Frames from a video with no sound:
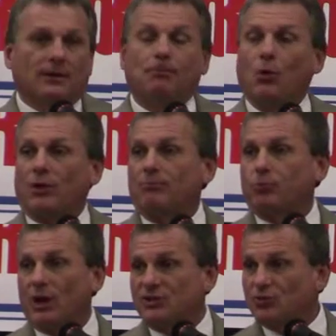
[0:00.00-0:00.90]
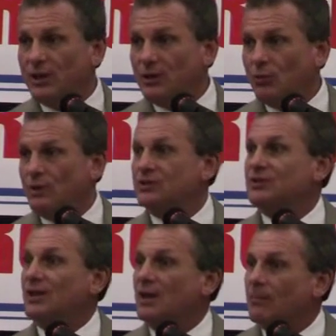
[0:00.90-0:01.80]
the port of Brunswick, which
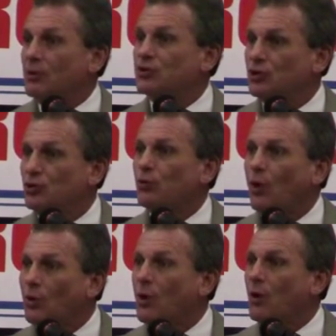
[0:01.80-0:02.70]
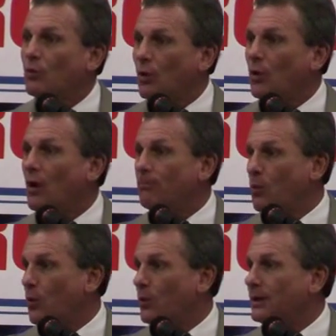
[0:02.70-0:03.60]
is the number two roll-on, roll-off
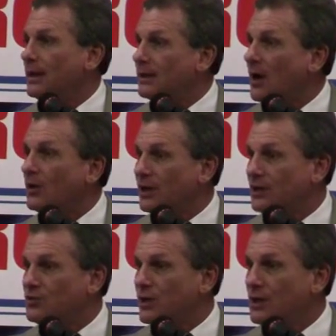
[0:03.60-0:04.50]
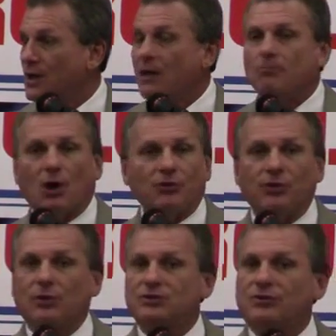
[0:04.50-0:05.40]
port in our country.
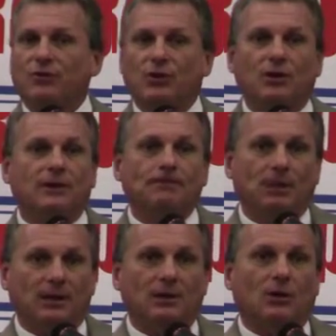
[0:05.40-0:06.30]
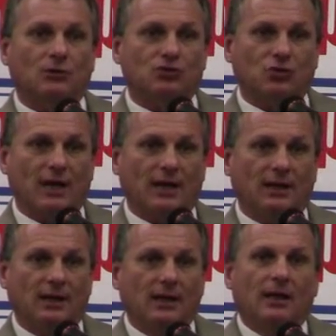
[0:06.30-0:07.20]
Both of those are very dependent on
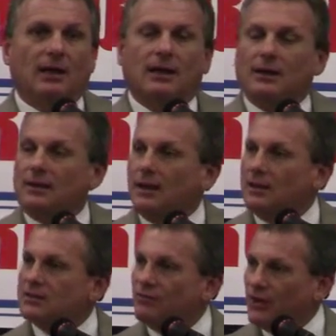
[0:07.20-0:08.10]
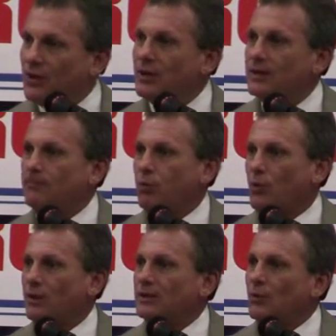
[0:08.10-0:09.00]
trade. It is very
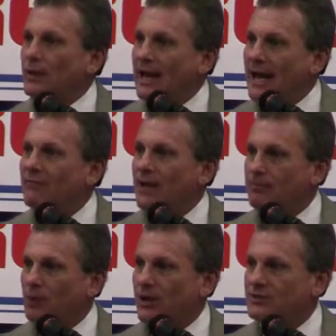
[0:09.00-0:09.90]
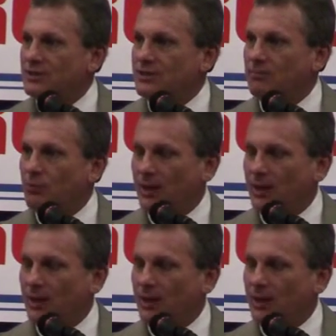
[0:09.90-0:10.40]
important that we have that process in